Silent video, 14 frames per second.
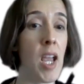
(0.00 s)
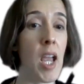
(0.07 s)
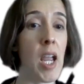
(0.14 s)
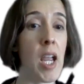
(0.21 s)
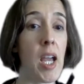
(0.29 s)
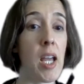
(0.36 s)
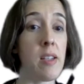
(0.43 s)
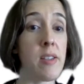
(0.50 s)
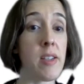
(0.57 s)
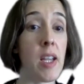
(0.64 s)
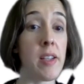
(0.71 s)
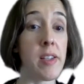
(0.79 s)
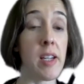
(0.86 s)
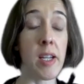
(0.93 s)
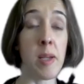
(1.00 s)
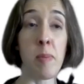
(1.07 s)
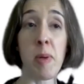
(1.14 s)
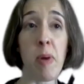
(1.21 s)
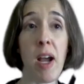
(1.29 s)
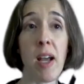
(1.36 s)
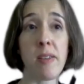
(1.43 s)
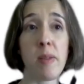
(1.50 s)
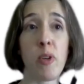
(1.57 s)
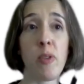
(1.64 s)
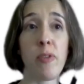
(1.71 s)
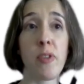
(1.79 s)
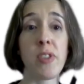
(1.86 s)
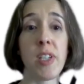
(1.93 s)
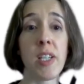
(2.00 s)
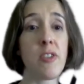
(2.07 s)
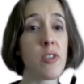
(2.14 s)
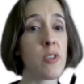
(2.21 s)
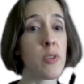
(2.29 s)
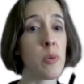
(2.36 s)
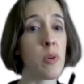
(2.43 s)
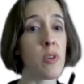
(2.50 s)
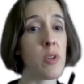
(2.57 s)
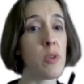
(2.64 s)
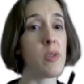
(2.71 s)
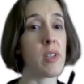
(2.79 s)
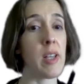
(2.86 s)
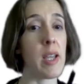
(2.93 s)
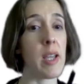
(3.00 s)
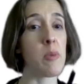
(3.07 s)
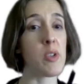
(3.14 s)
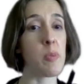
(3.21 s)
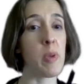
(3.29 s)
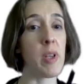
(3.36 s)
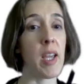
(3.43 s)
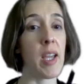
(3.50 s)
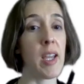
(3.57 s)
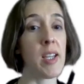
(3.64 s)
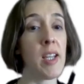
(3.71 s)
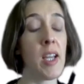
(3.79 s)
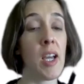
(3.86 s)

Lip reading: And it can be possible for teachers who are new to language play